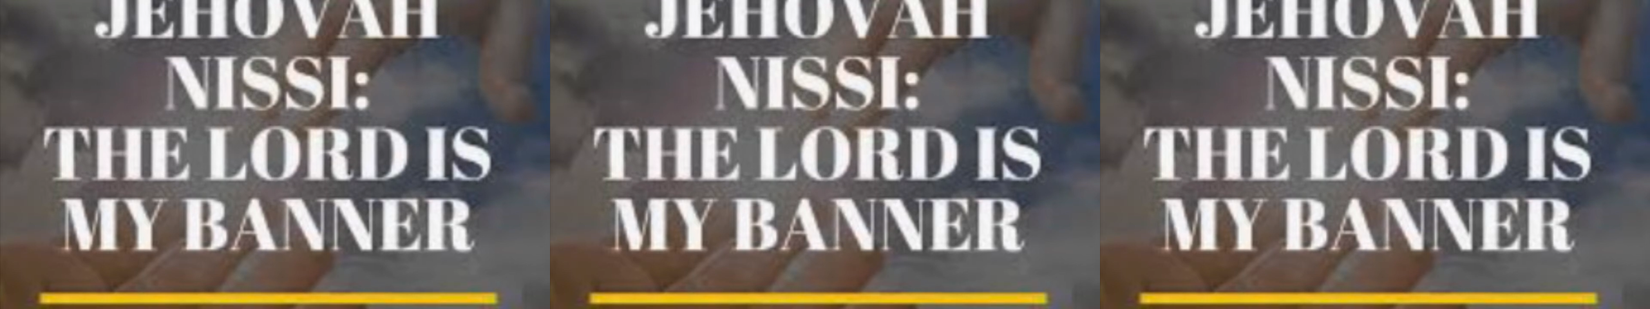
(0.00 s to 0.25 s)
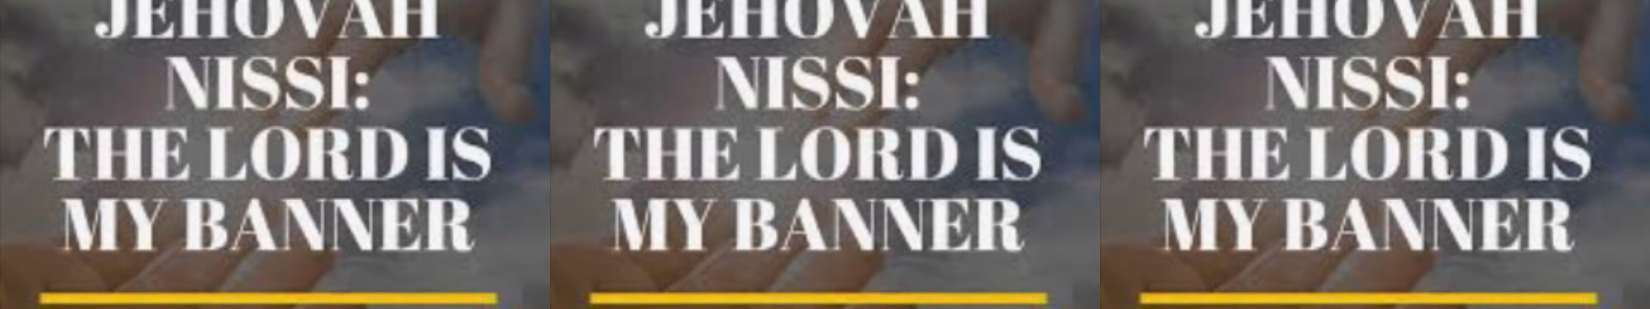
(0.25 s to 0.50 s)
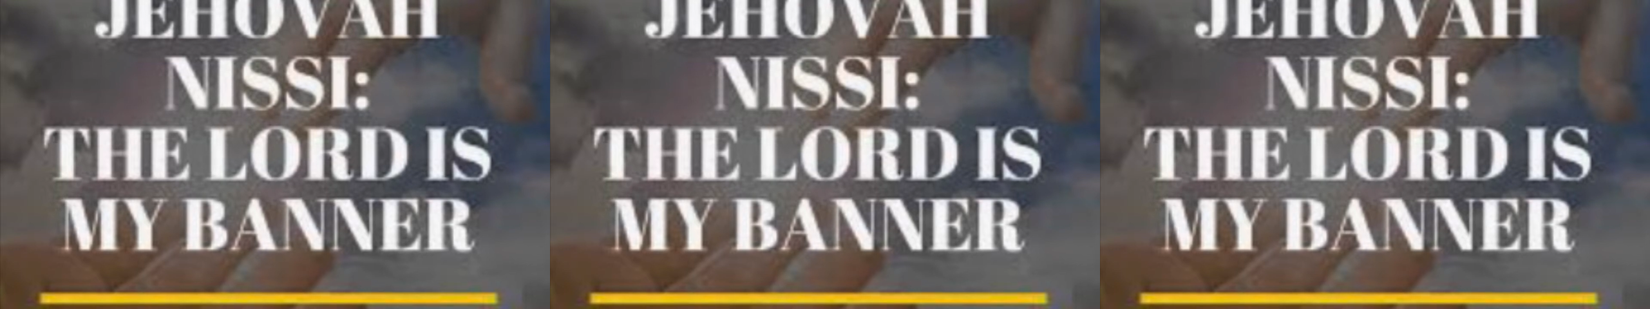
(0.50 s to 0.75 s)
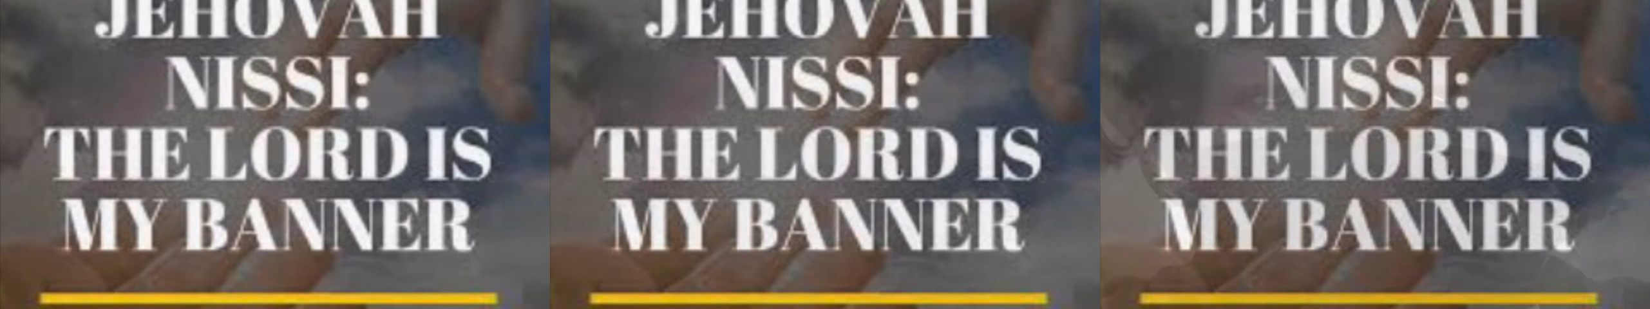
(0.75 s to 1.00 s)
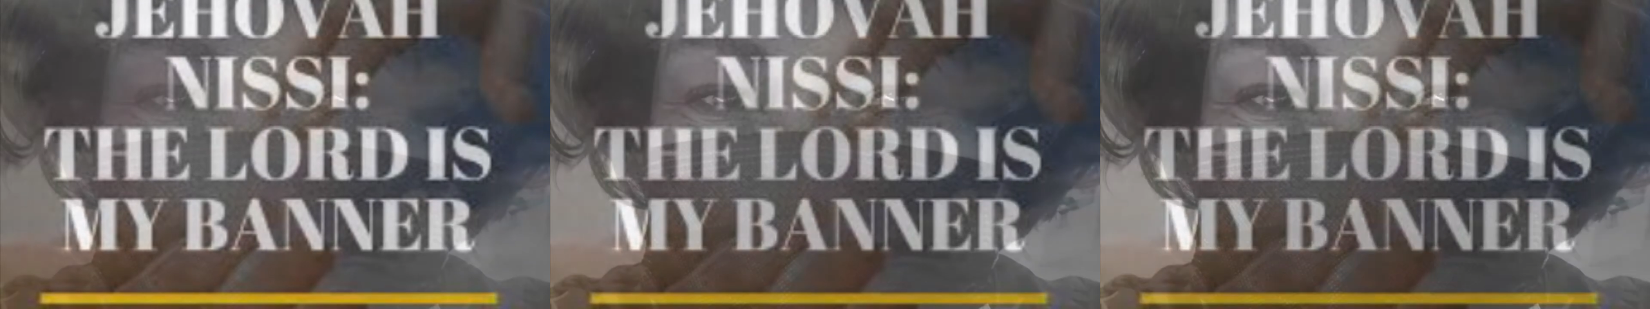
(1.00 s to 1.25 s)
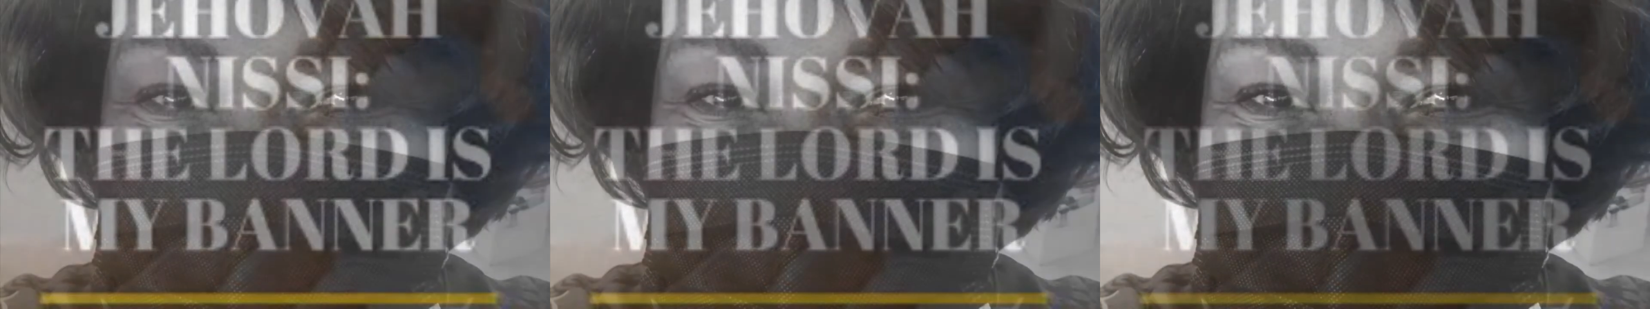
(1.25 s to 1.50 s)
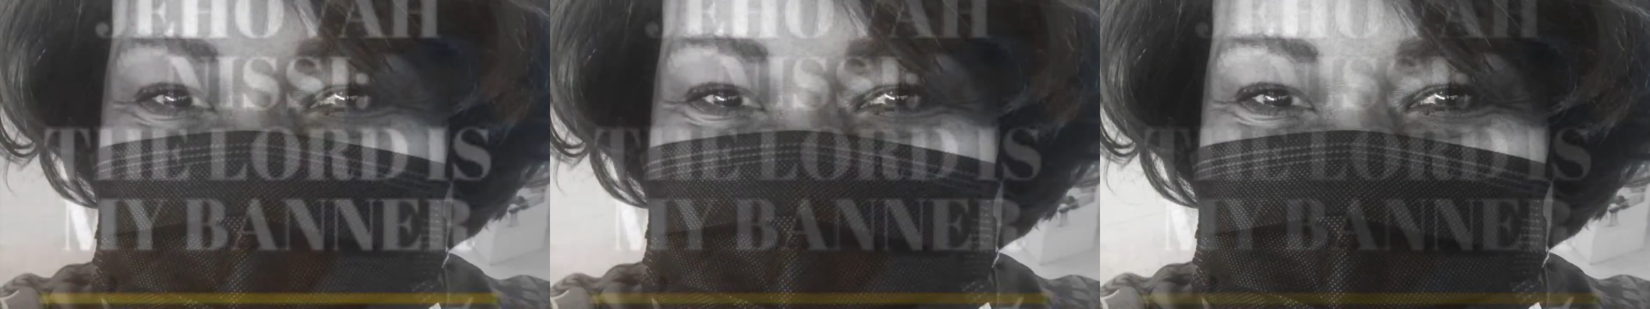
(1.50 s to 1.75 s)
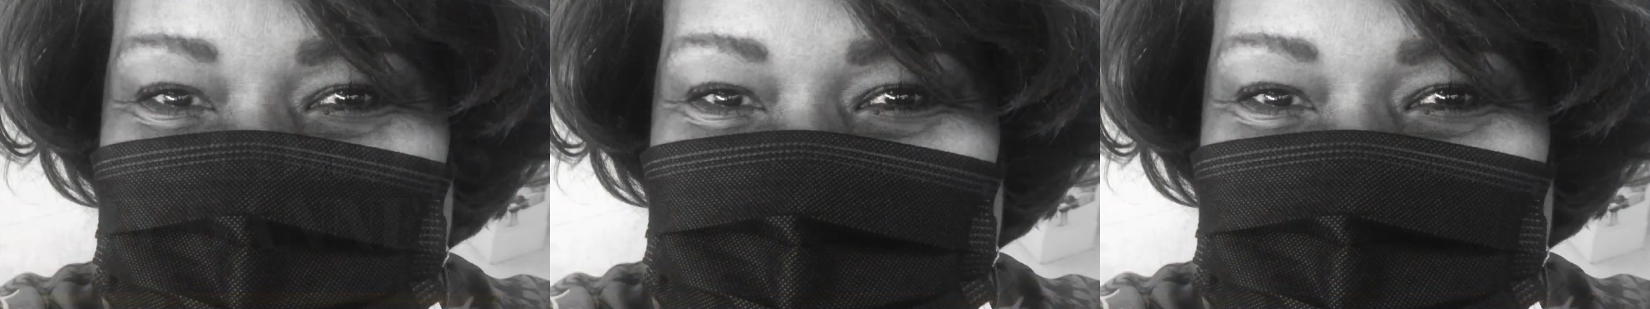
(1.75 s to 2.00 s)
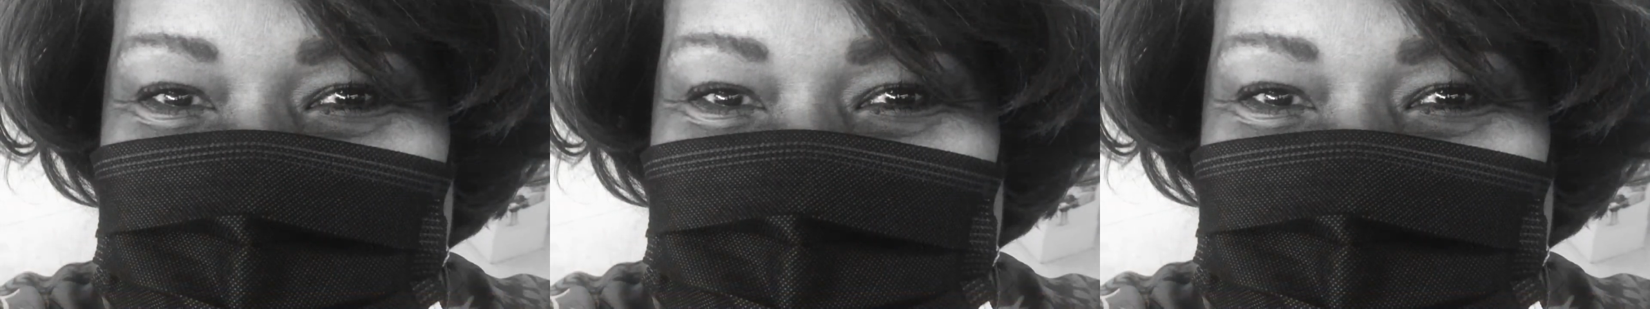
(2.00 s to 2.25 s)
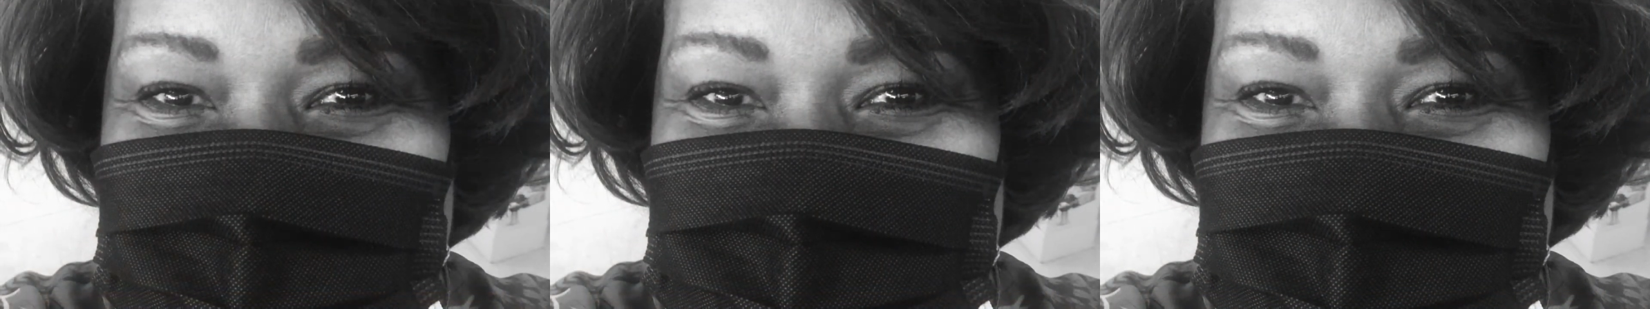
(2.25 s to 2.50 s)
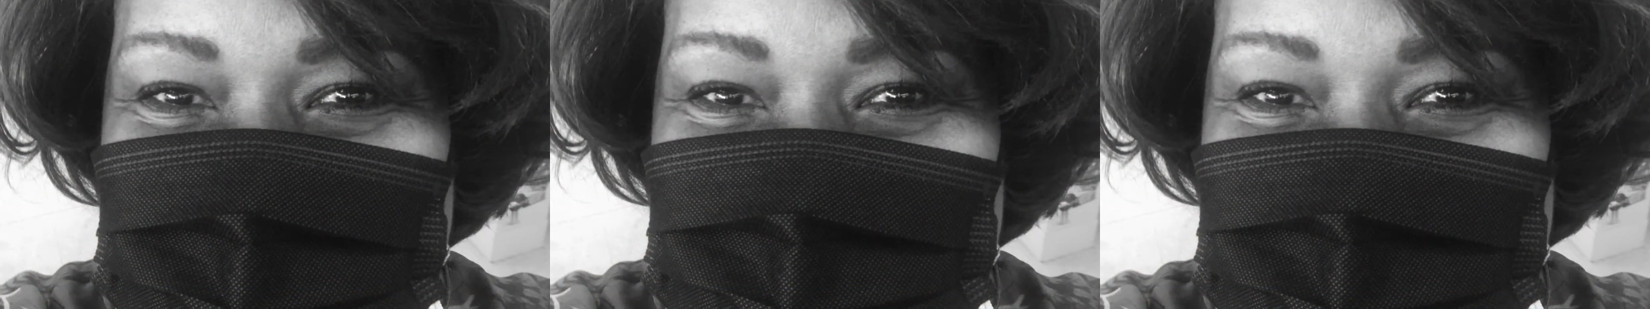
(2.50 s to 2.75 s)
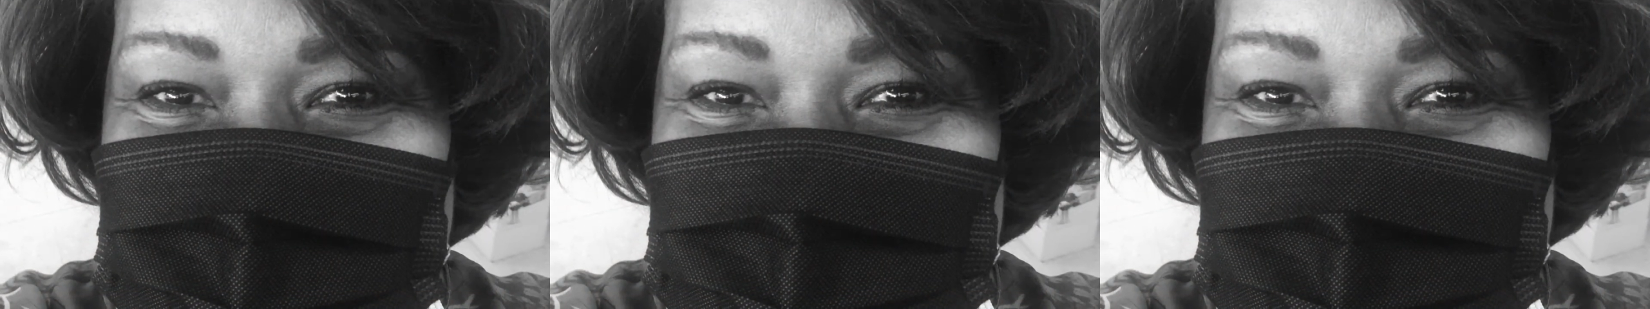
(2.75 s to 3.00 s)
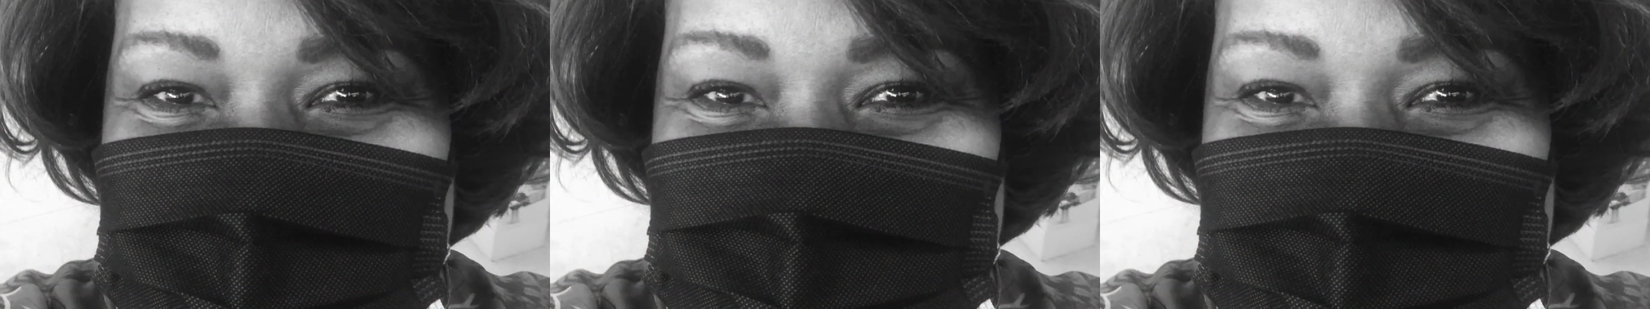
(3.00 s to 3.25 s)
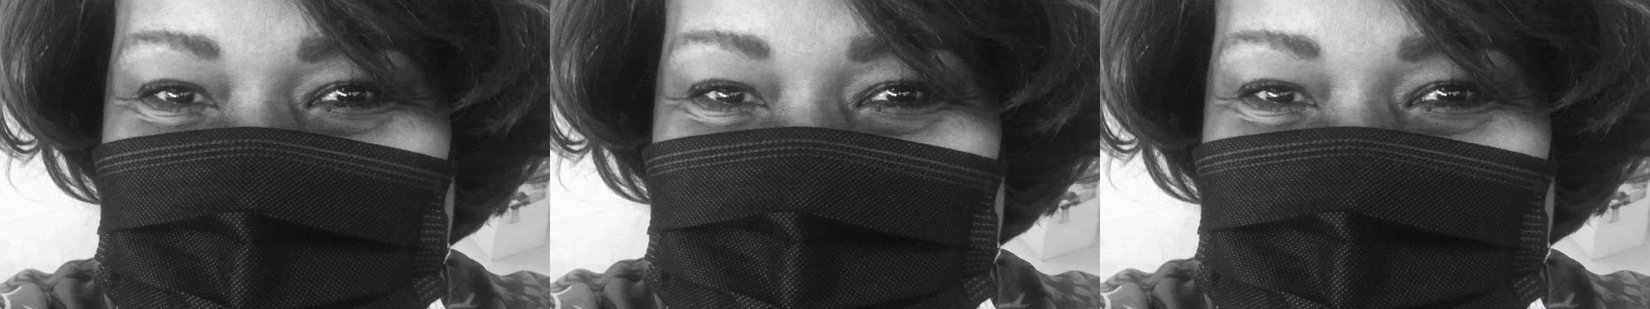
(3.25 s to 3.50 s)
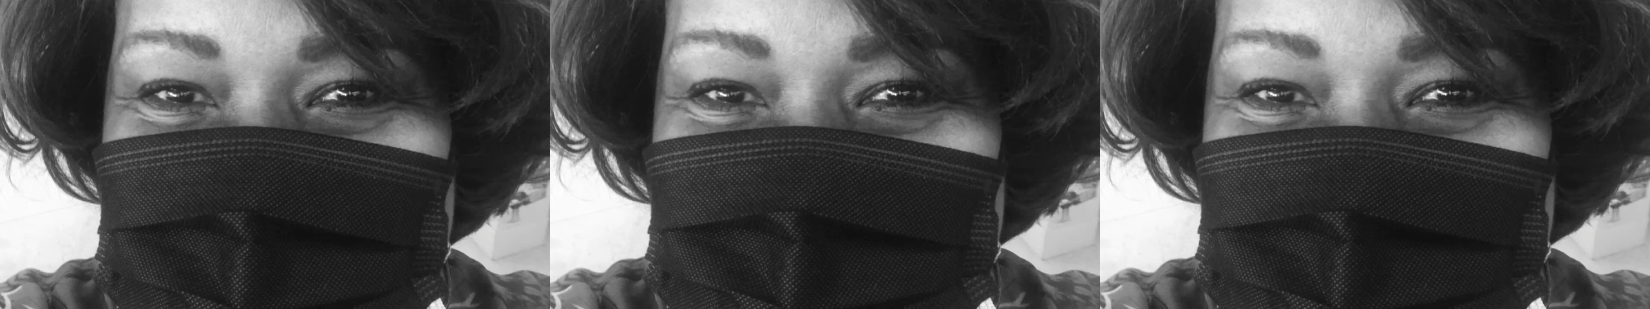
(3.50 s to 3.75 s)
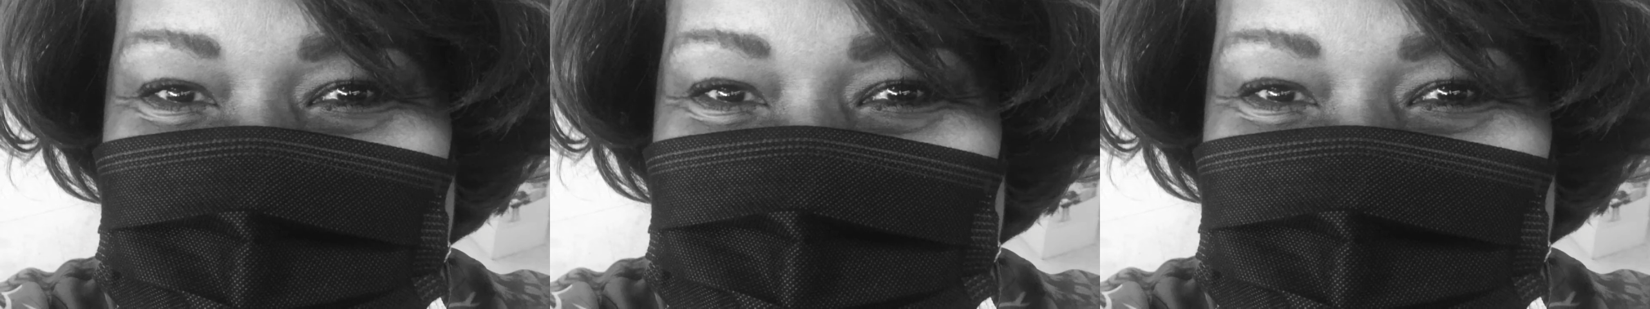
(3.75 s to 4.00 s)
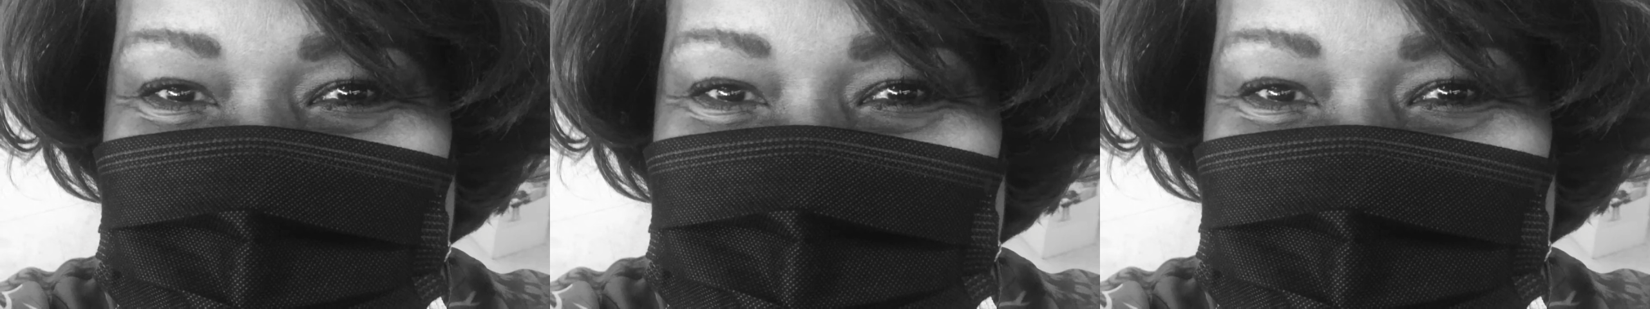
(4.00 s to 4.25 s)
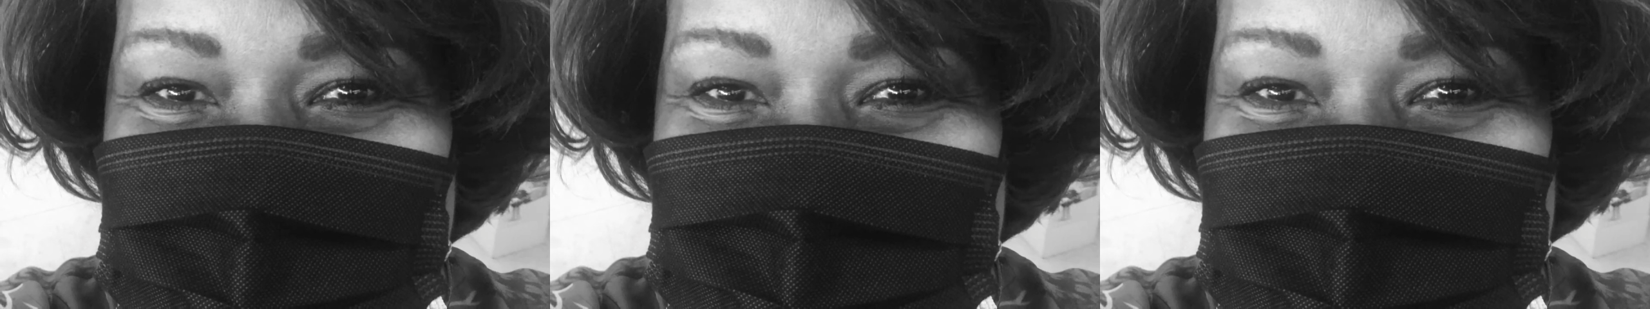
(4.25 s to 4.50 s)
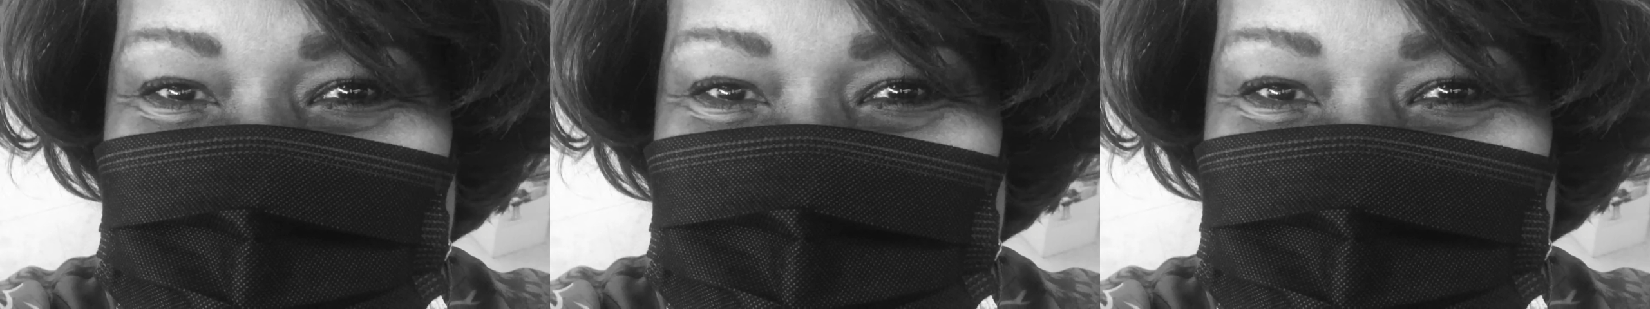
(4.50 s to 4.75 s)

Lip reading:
No face is visible, so there are no lips to read.